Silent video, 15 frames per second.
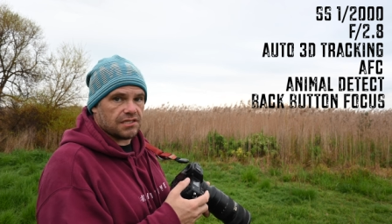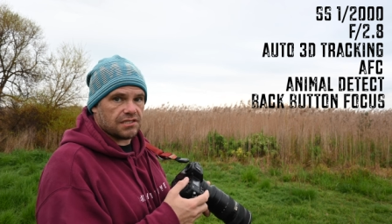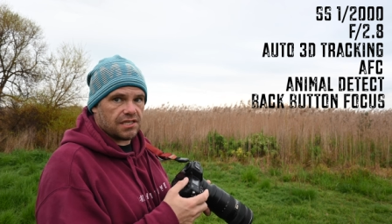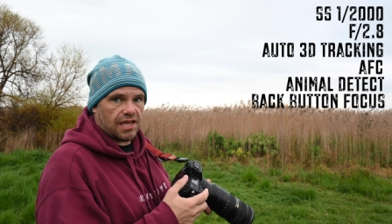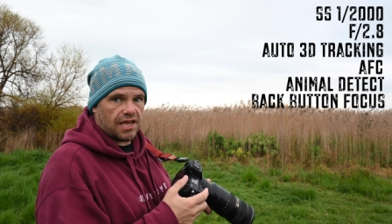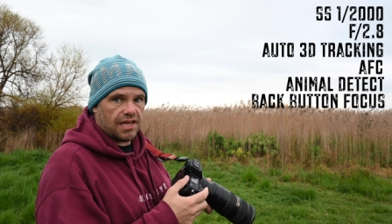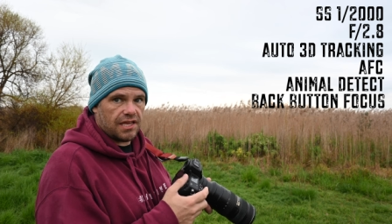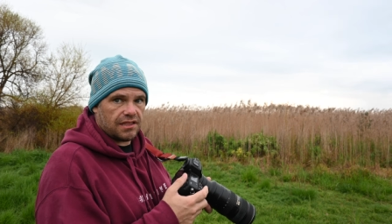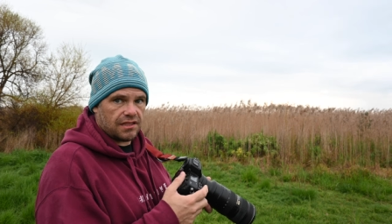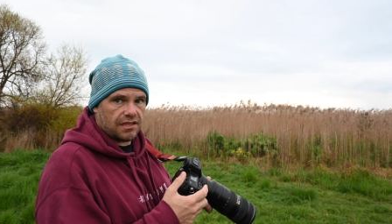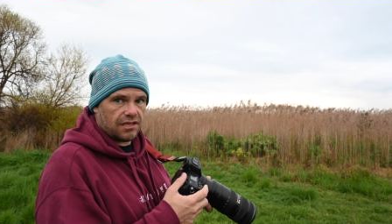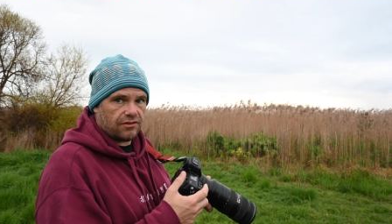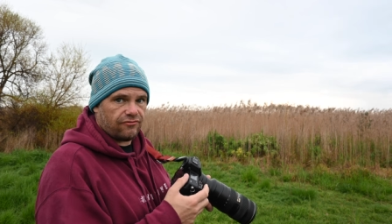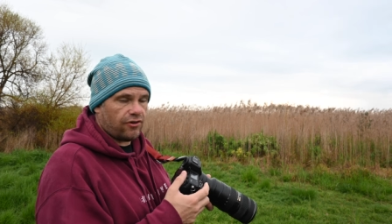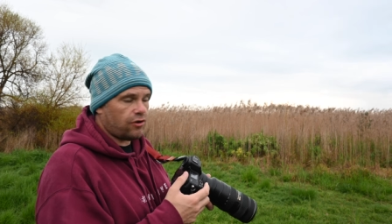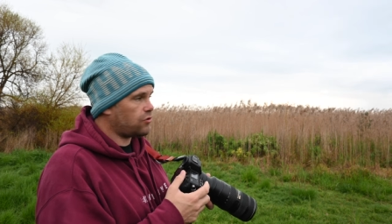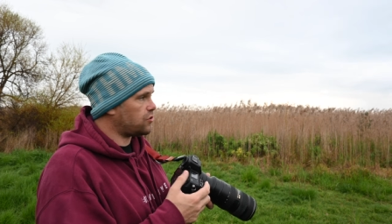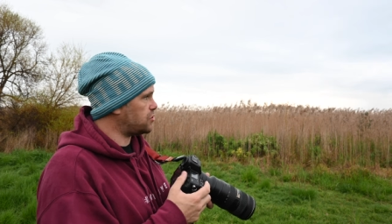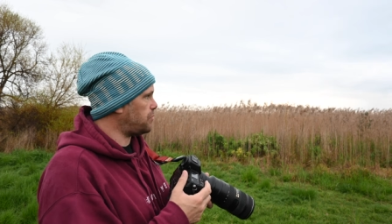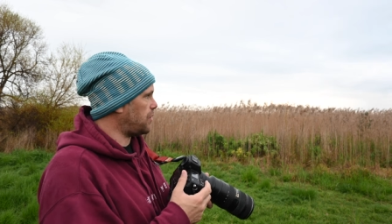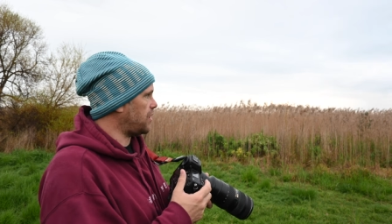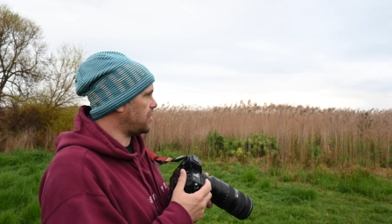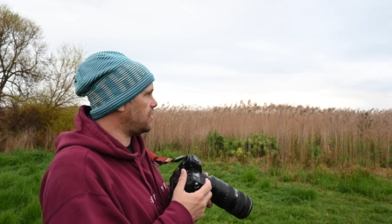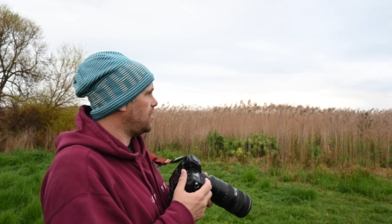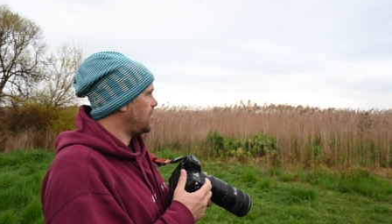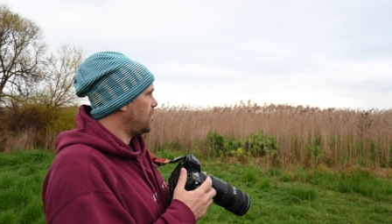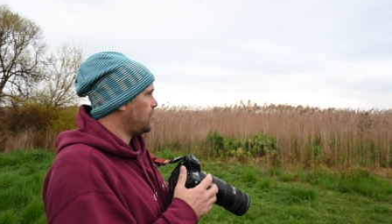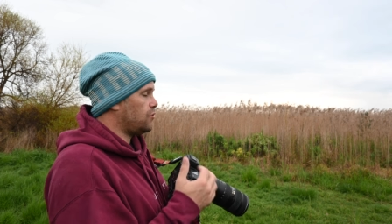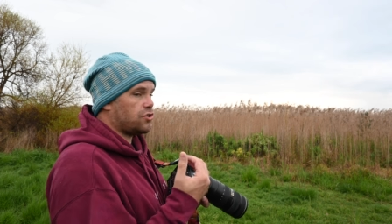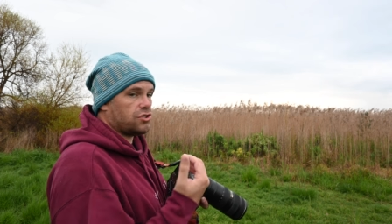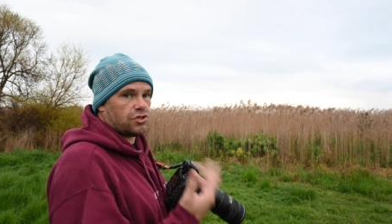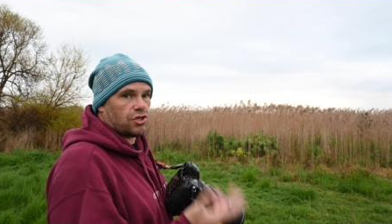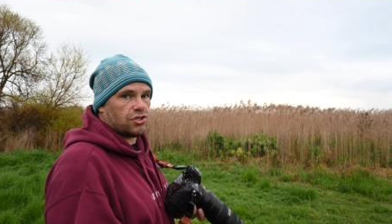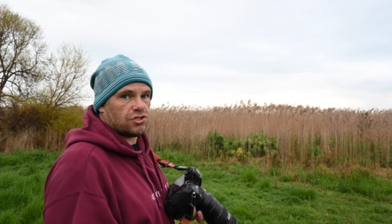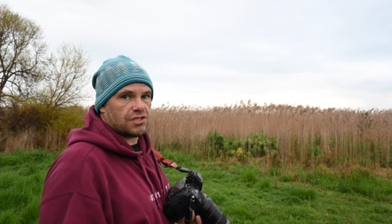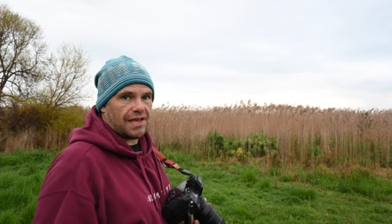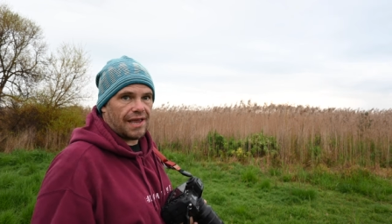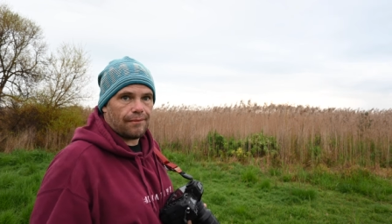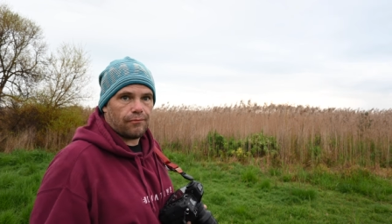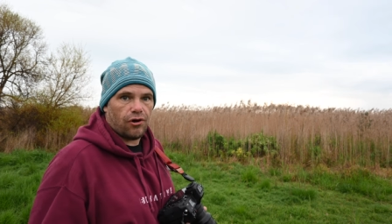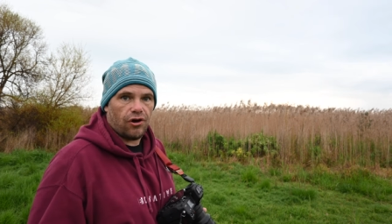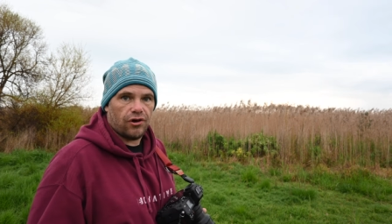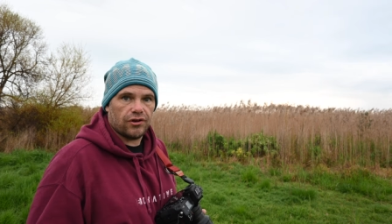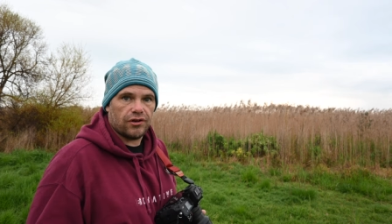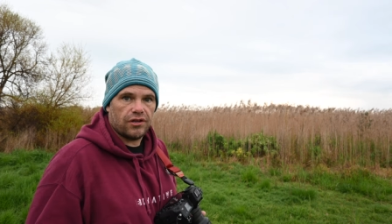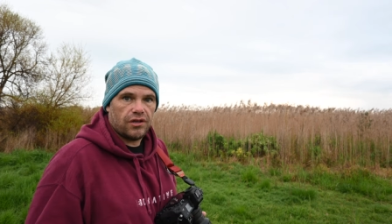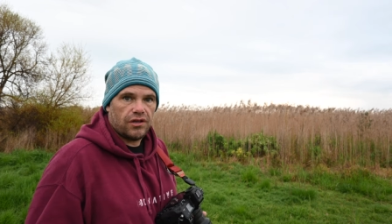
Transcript: is to hit the focus button, which turns the camera on.